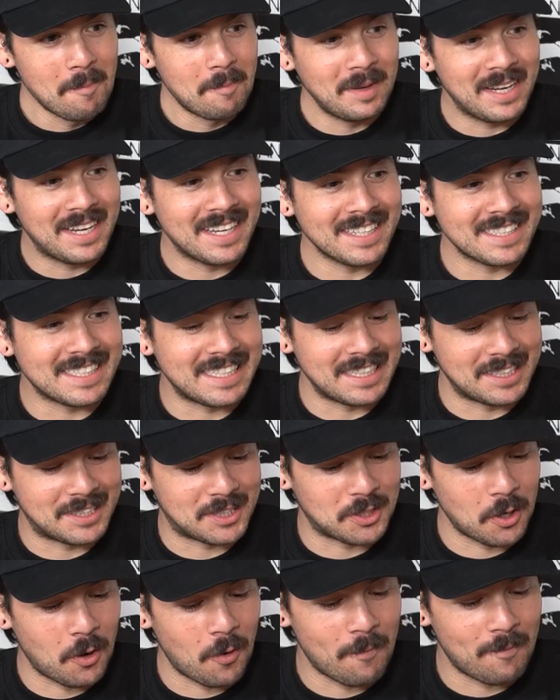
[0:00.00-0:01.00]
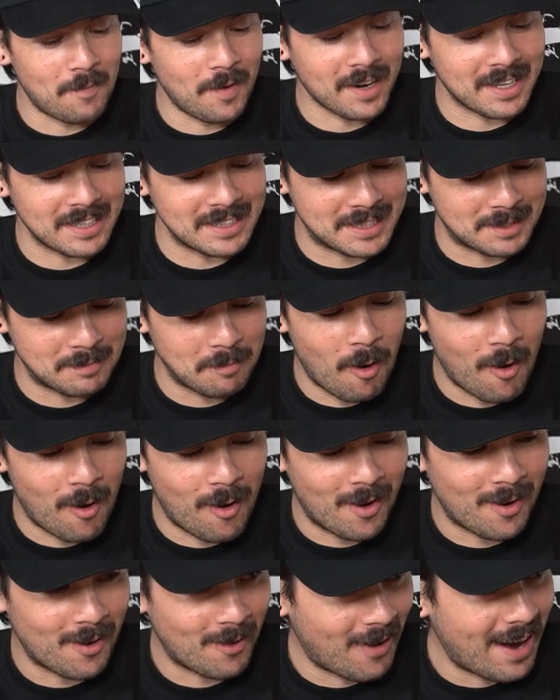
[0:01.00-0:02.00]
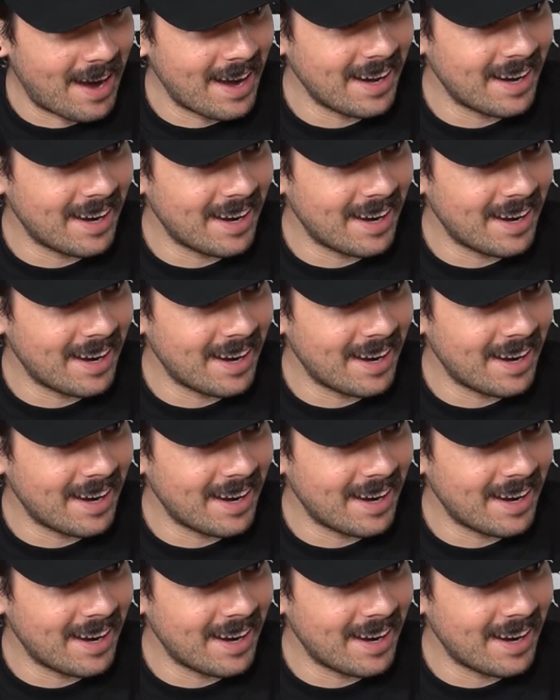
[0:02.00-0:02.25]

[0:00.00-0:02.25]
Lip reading: because he's so fucking small, right?